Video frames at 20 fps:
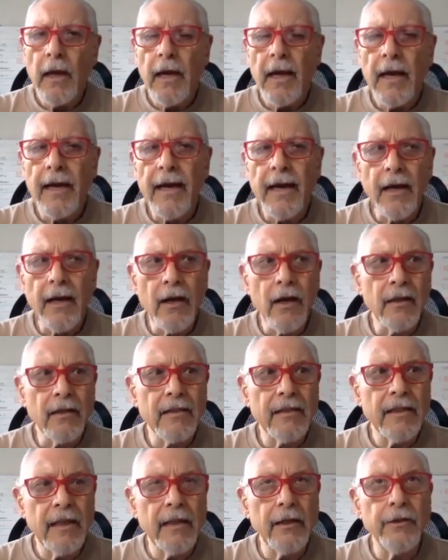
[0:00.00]
And I
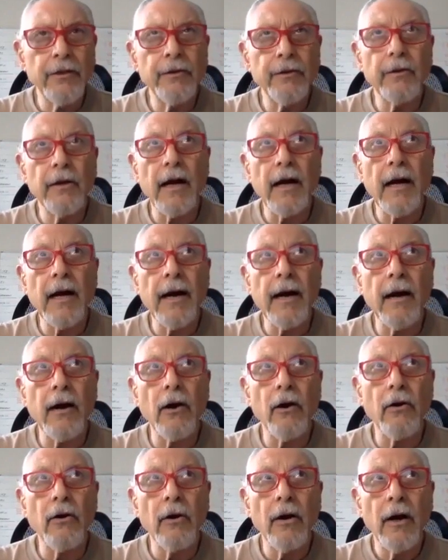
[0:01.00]
can't tell you
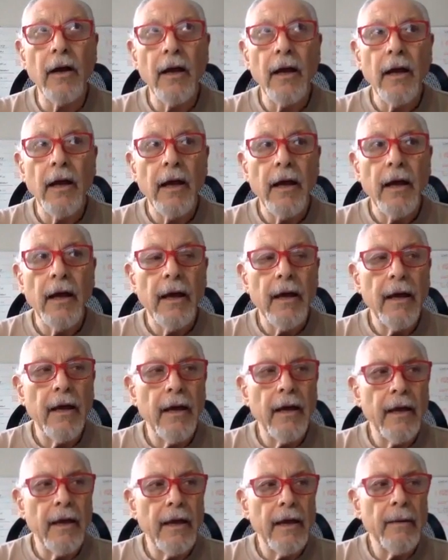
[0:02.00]
how
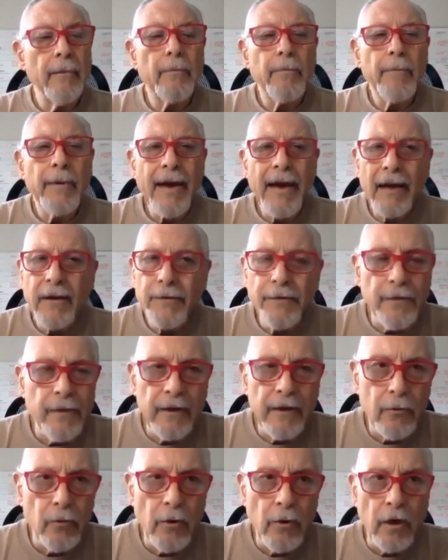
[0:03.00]
impactful
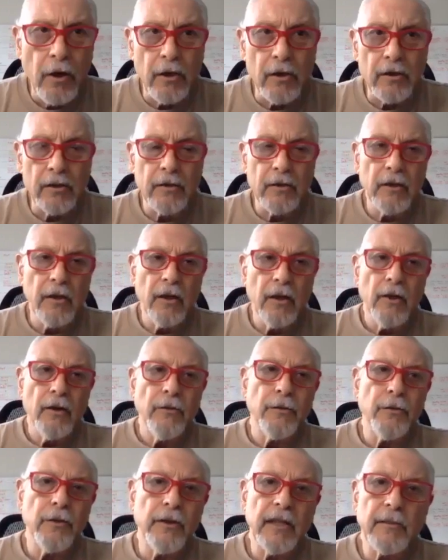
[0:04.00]
it was
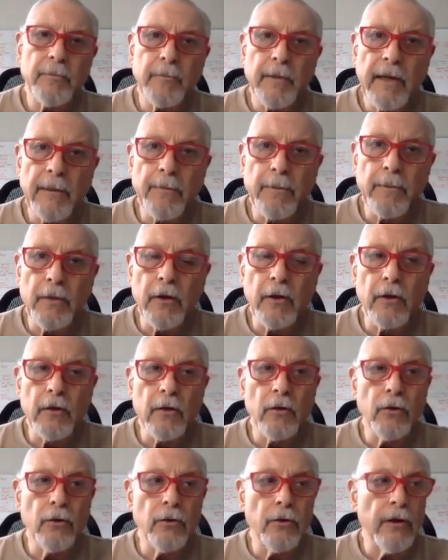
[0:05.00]
for these people
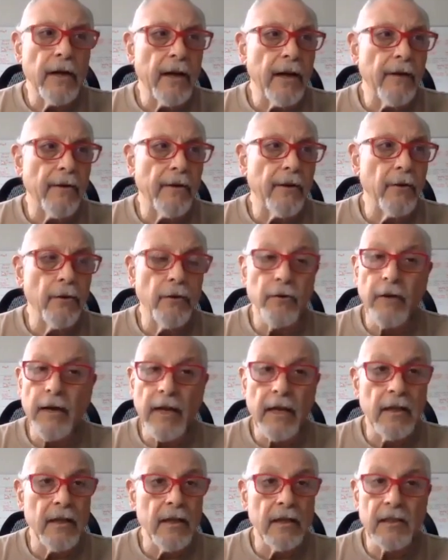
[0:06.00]
who
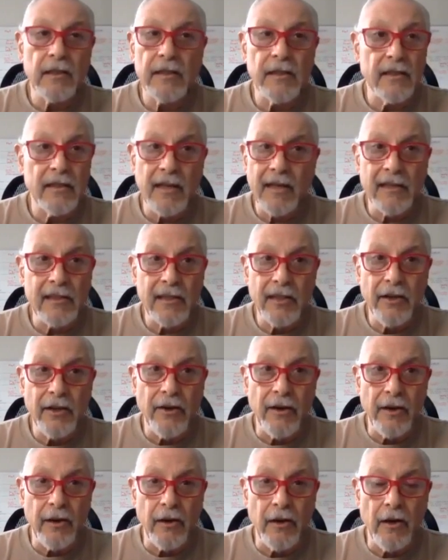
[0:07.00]
had this disaster
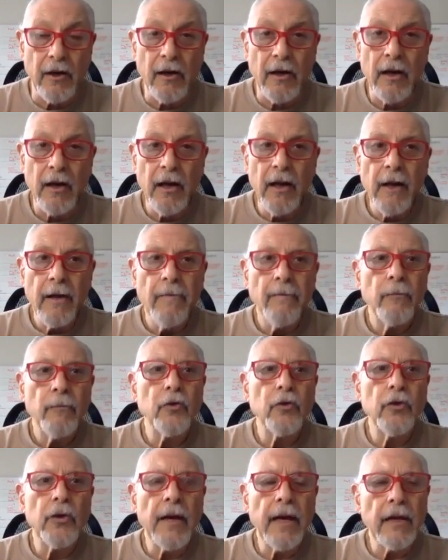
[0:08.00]
going on
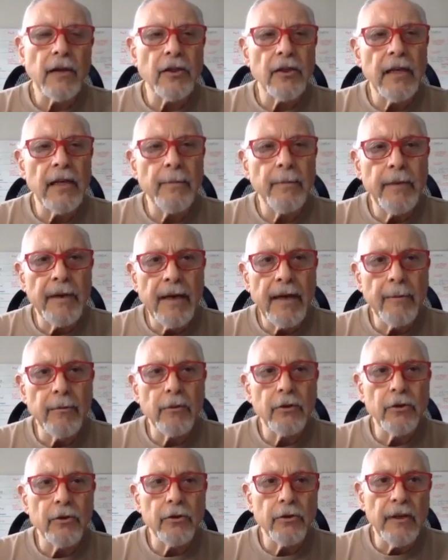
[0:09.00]
to actually be
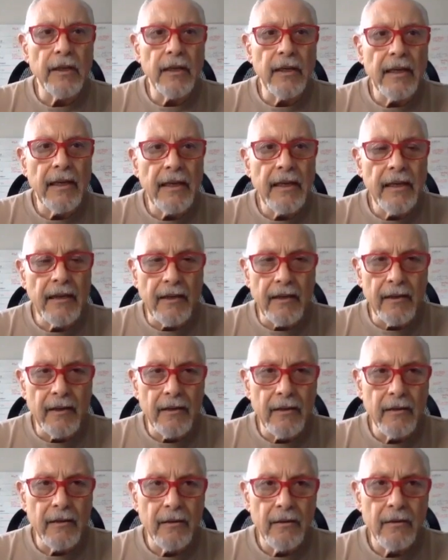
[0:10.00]
able to eat,
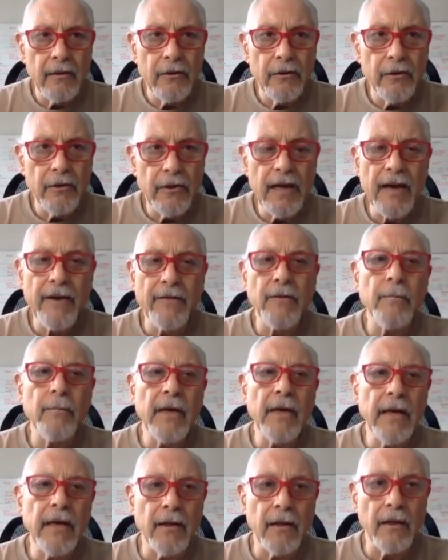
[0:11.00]
to have a
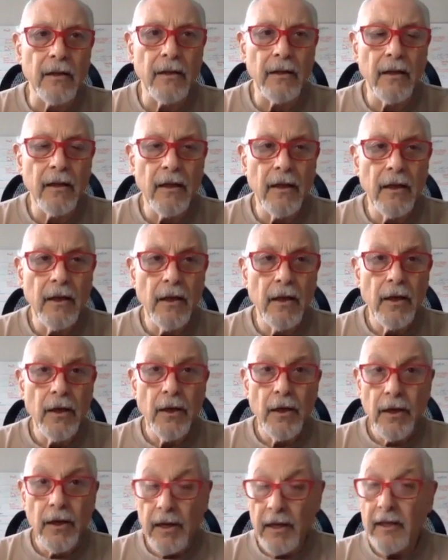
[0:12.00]
meal.
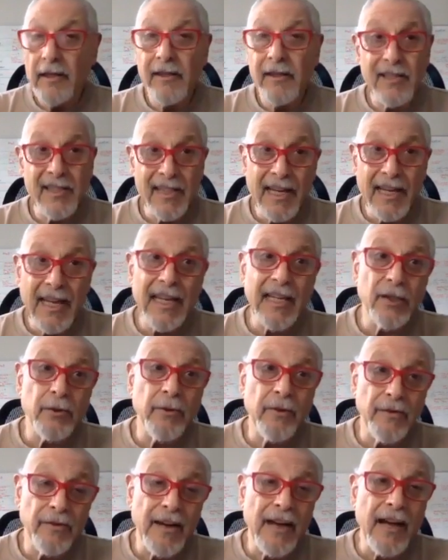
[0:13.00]
In the States,
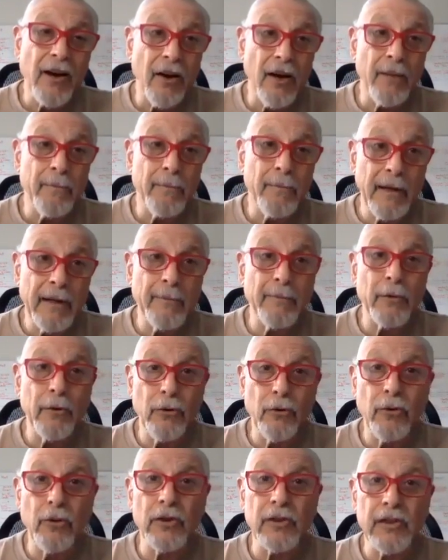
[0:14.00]
we've now got people
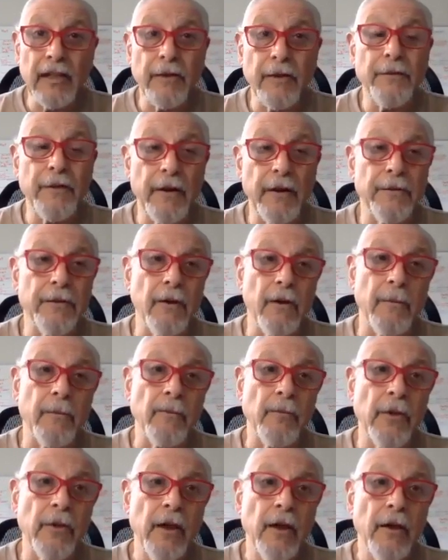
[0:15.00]
who are suffering from